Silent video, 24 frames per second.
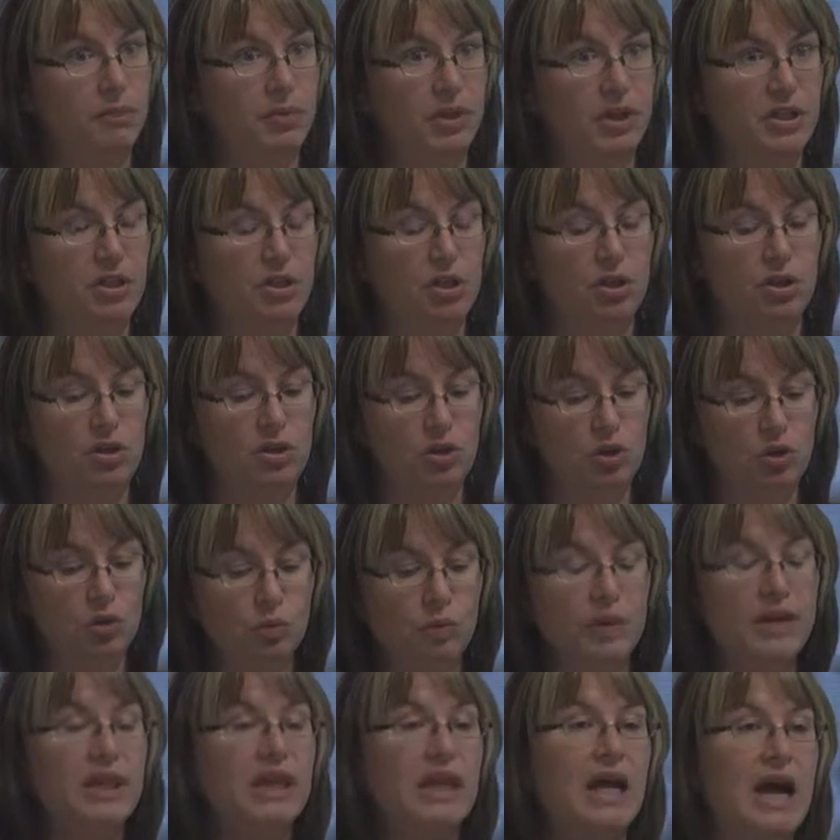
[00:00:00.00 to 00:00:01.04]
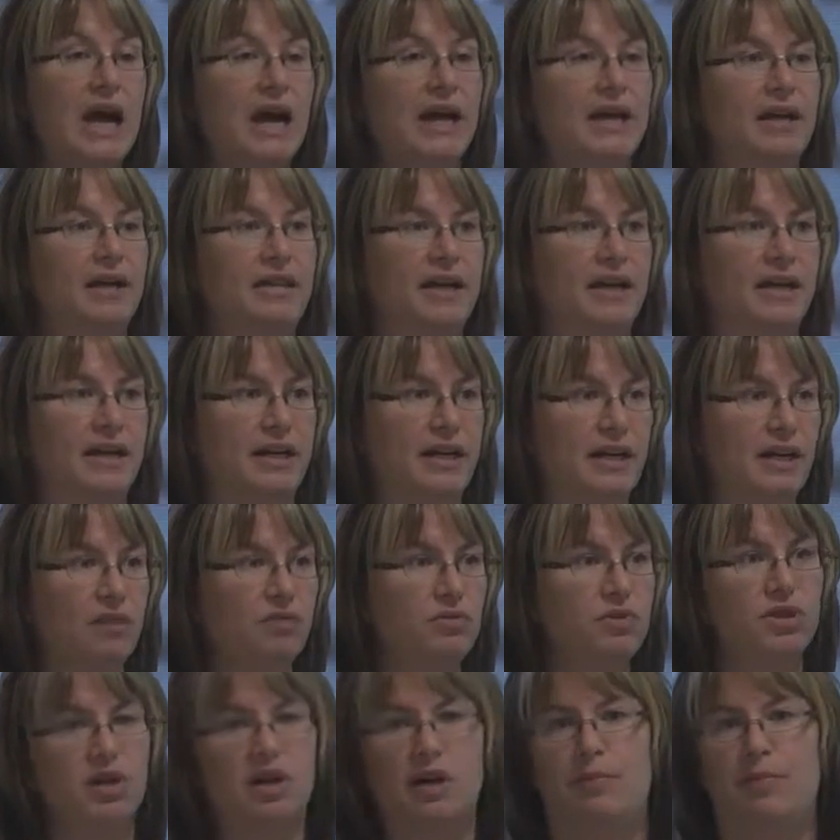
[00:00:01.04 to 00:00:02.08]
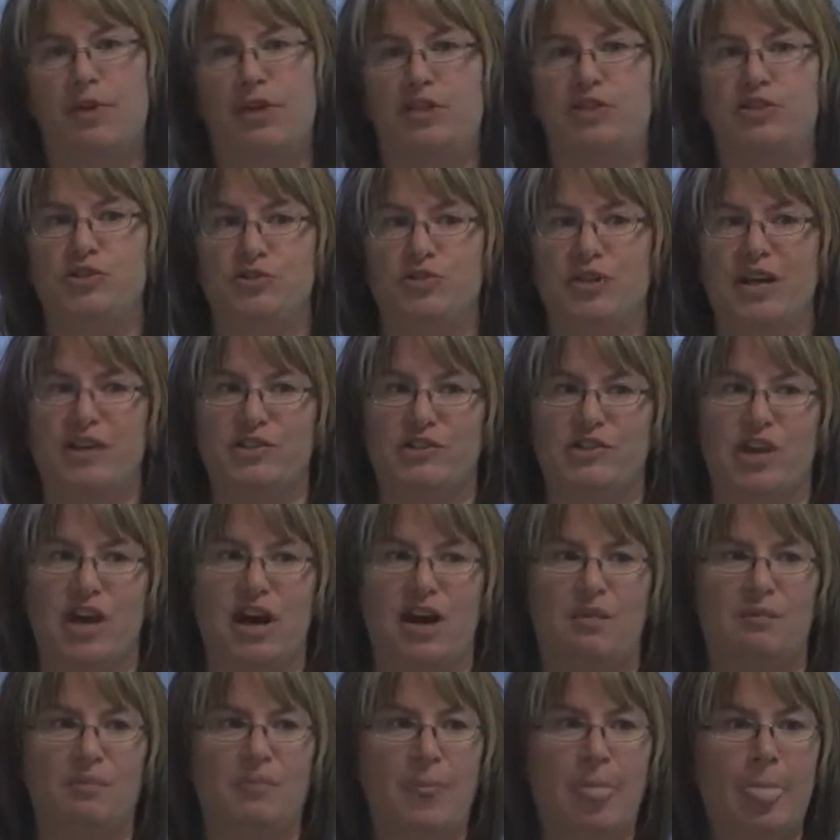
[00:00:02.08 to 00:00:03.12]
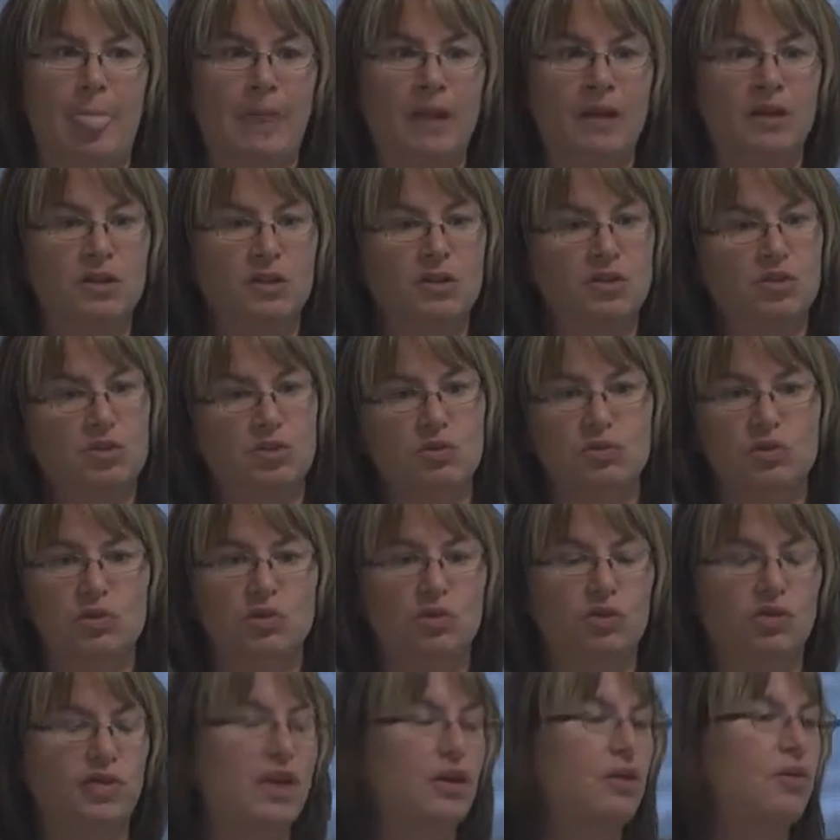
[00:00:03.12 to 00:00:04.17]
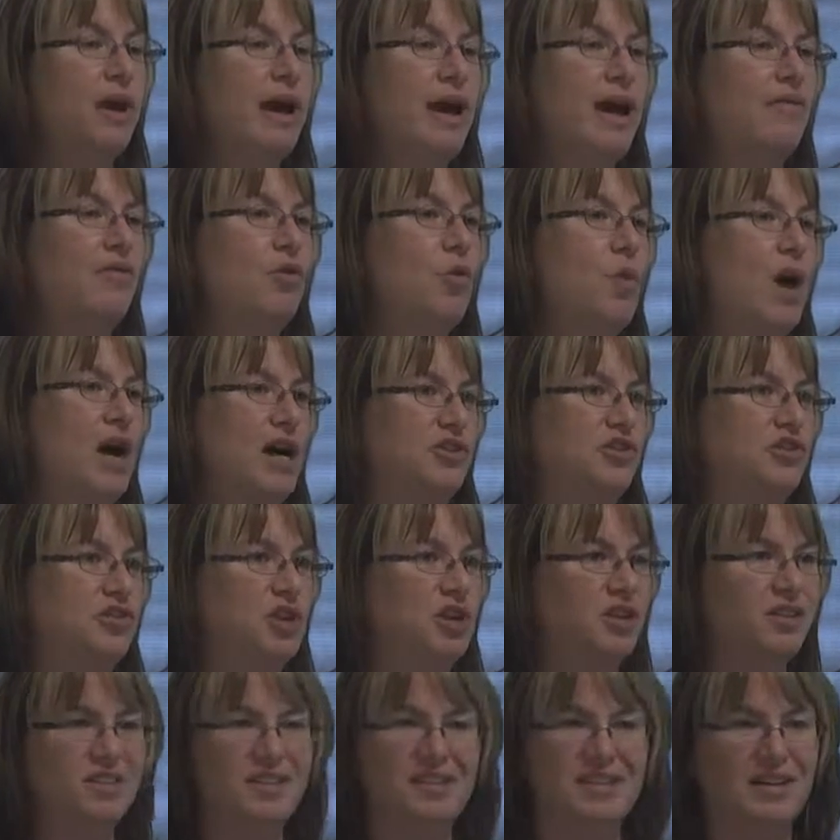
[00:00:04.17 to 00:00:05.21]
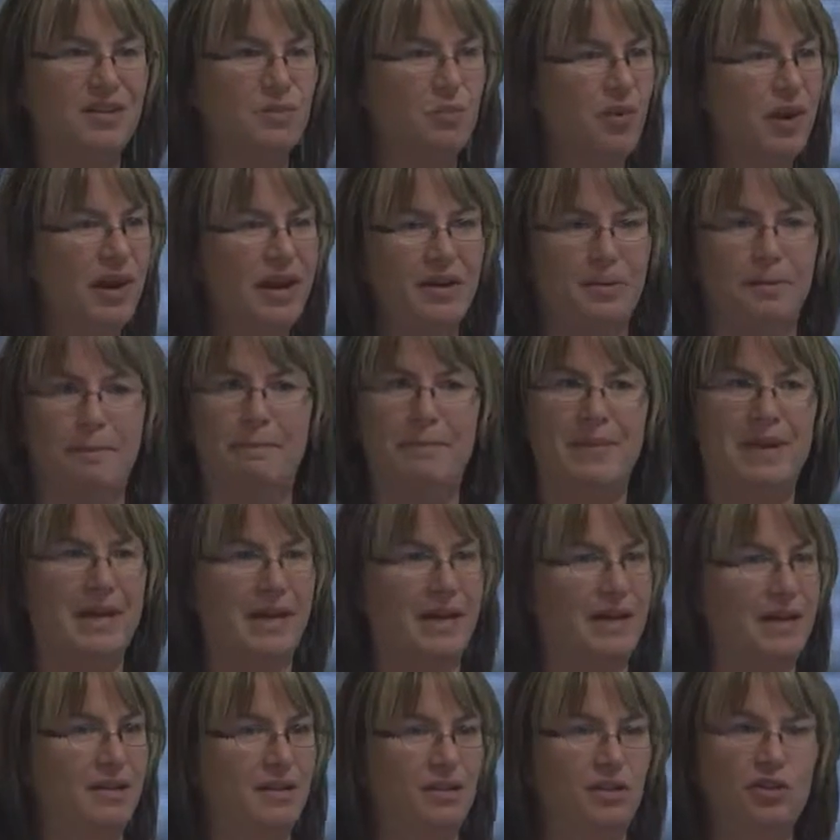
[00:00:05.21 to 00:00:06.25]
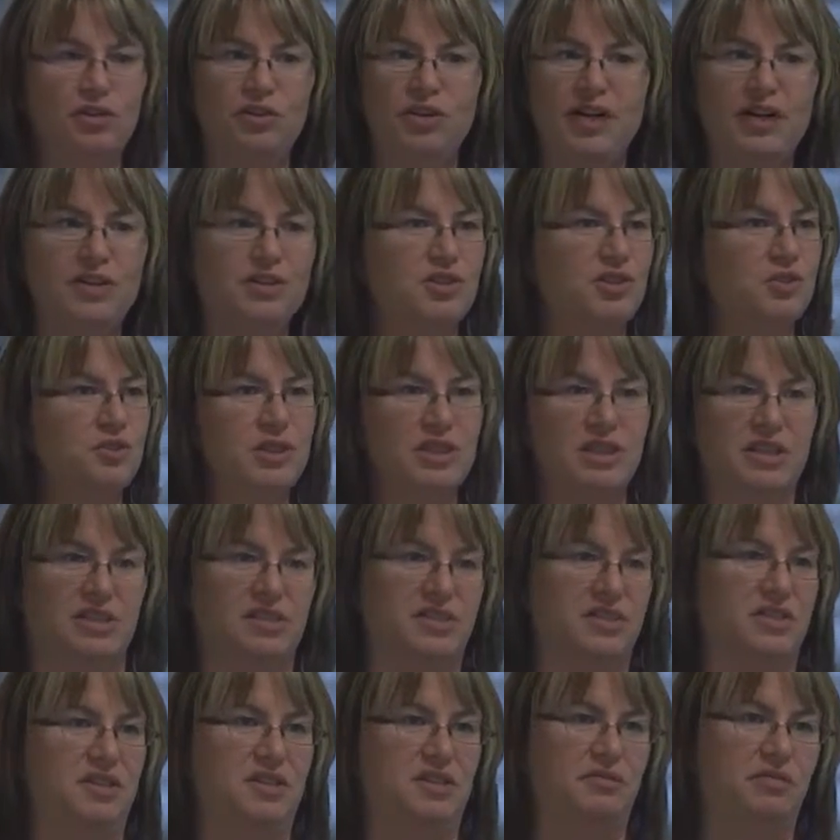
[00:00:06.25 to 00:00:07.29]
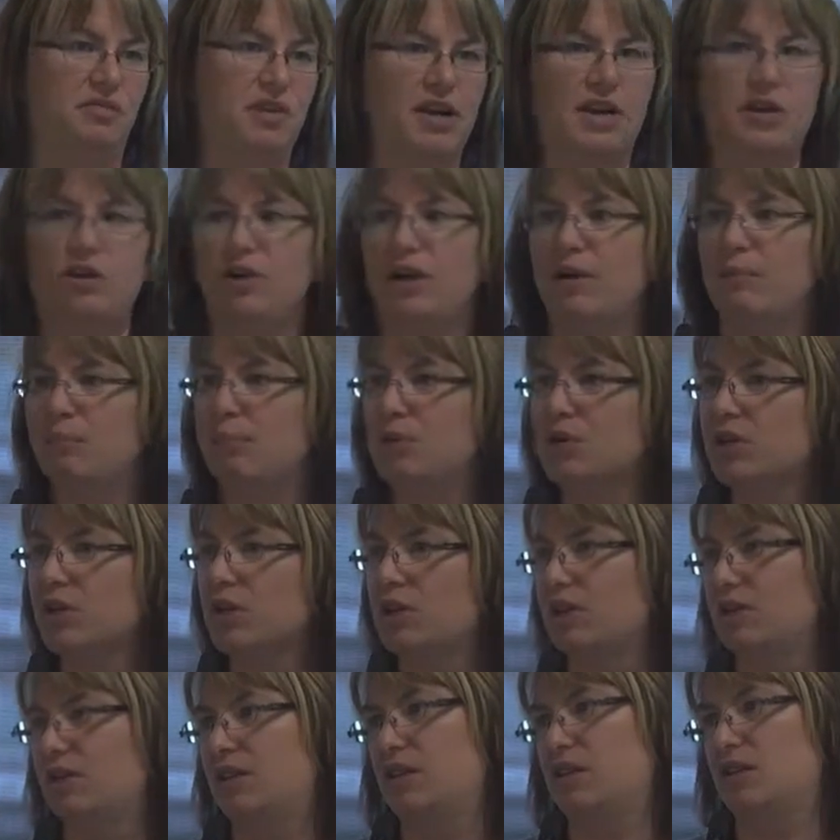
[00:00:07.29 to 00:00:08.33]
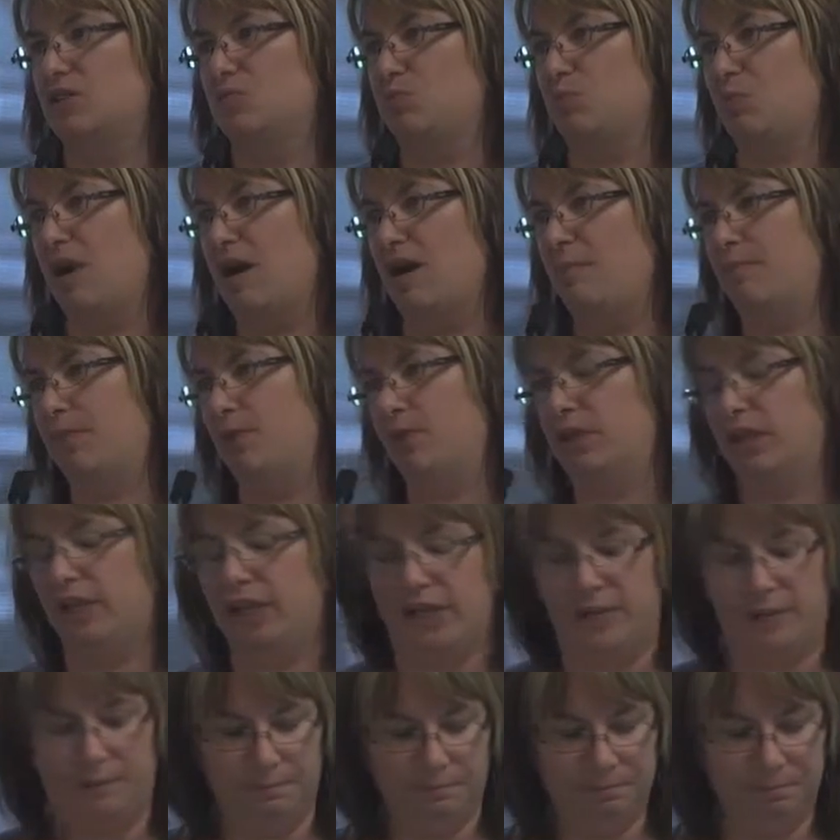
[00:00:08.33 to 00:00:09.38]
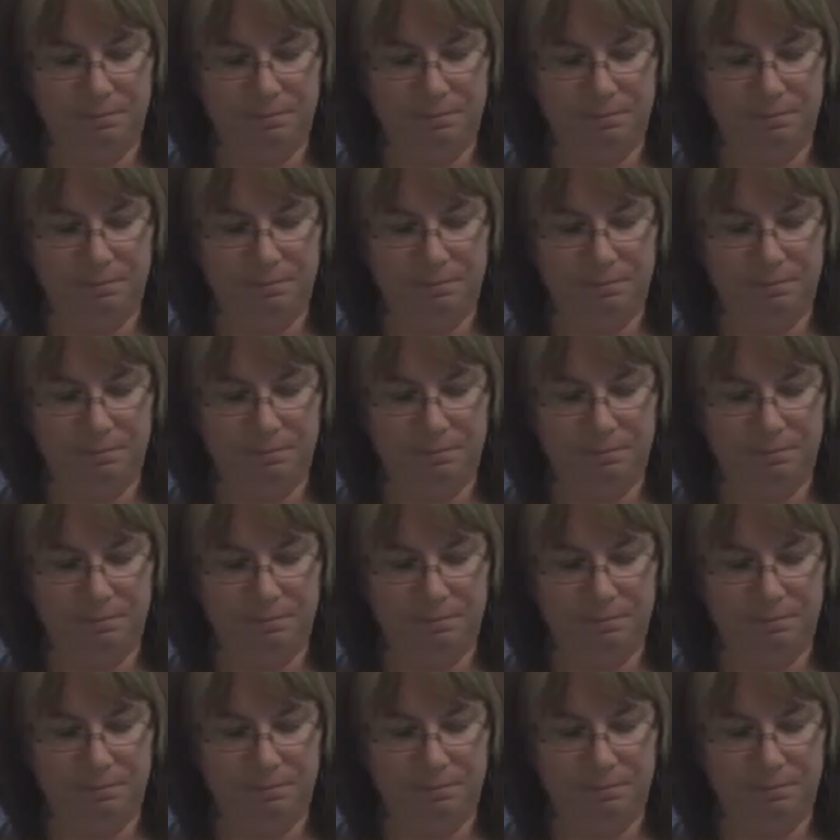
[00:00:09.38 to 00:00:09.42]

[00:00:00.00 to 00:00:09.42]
but you rely on that accountant to come in and do that job. So they don't have a watchdog to say, wait a minute, you're not doing this stuff right, you're not booking things properly.